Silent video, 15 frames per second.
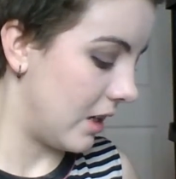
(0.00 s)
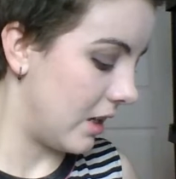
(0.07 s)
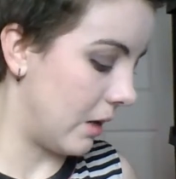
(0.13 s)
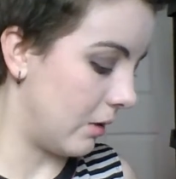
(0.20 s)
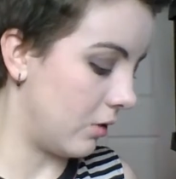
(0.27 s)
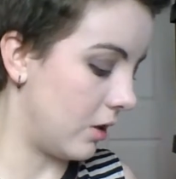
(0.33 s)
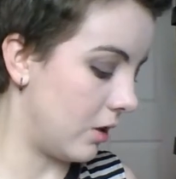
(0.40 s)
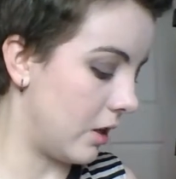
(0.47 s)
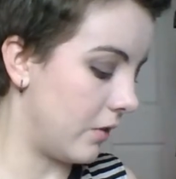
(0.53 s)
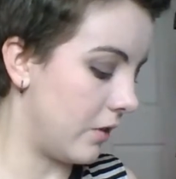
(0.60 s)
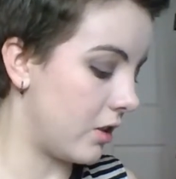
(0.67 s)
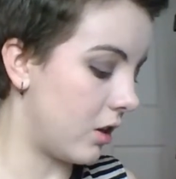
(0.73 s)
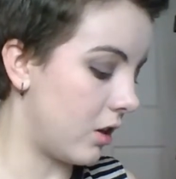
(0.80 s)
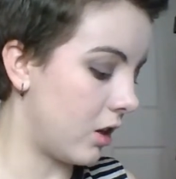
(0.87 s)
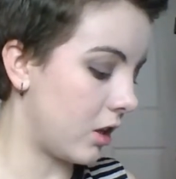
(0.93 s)
And I'm going
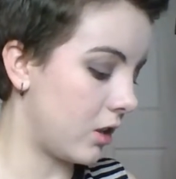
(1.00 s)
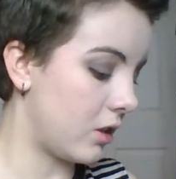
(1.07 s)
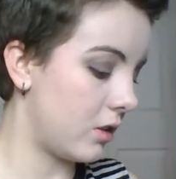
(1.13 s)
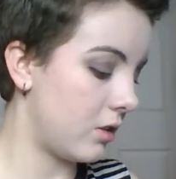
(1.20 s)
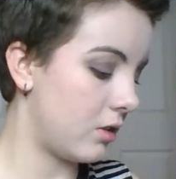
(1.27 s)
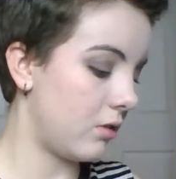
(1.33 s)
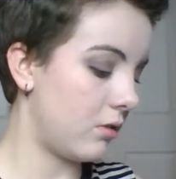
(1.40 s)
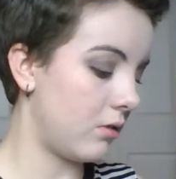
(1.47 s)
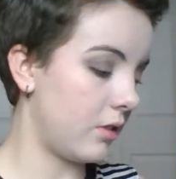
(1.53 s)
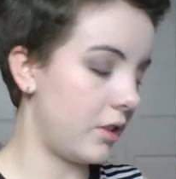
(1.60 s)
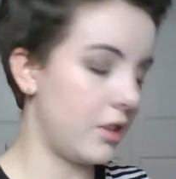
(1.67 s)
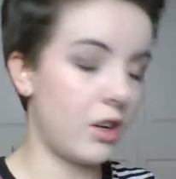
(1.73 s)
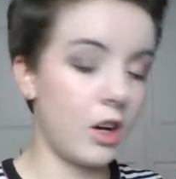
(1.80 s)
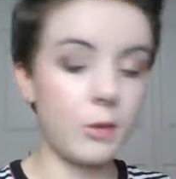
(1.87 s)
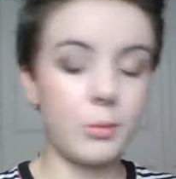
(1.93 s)
with a
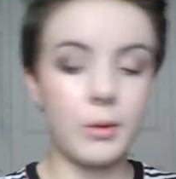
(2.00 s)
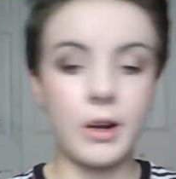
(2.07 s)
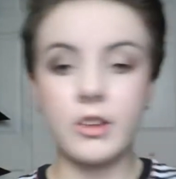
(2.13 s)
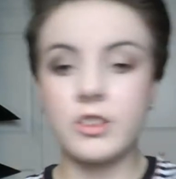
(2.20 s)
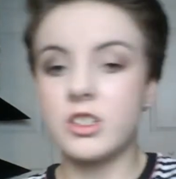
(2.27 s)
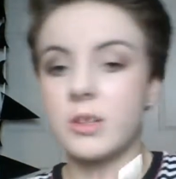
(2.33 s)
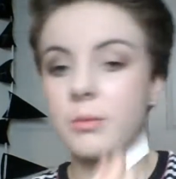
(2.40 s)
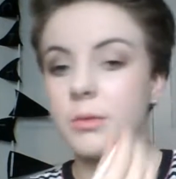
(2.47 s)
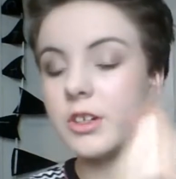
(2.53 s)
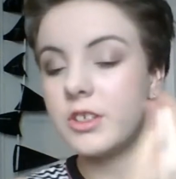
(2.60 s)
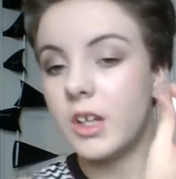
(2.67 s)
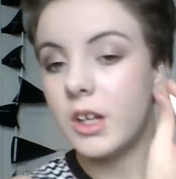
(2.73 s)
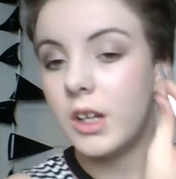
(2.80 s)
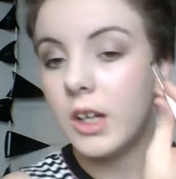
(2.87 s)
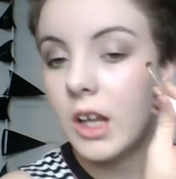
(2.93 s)
really dark brown shimmery
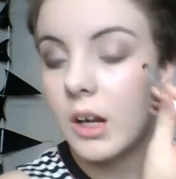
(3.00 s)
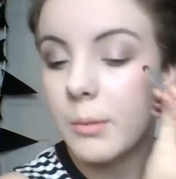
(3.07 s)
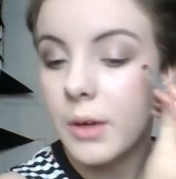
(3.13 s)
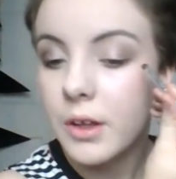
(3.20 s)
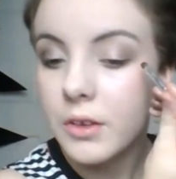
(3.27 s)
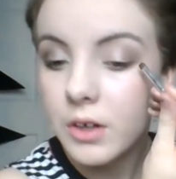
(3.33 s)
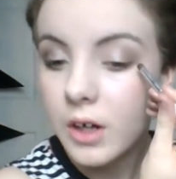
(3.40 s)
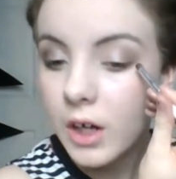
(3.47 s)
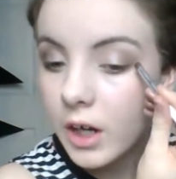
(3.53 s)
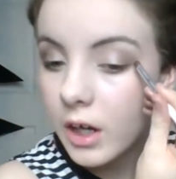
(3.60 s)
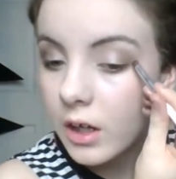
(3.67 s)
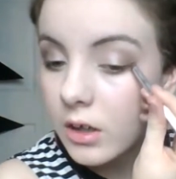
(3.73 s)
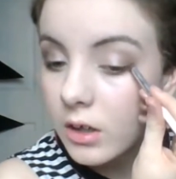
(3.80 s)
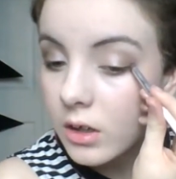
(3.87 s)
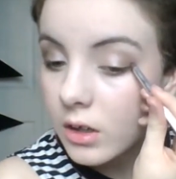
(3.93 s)
shade again on my other eye.